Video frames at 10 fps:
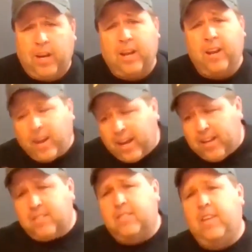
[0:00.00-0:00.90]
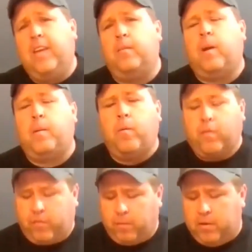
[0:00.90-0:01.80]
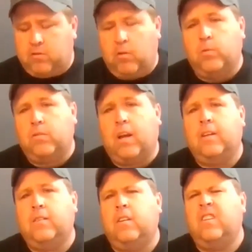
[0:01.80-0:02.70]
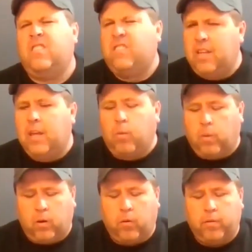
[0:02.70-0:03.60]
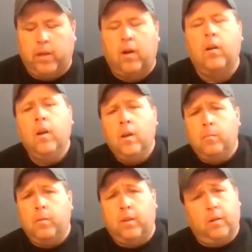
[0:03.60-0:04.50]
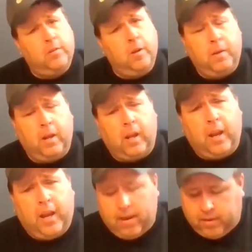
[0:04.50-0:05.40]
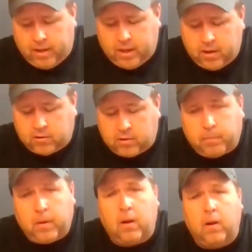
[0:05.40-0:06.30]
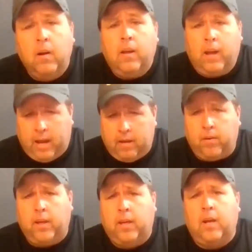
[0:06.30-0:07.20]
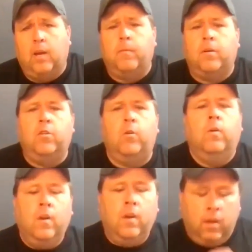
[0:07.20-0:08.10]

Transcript: Right? I'd like to see him come over from Eastern Wisconsin and steal one over there, but there's going to be a lot of heavy hitters up there. Anvelick at number 2.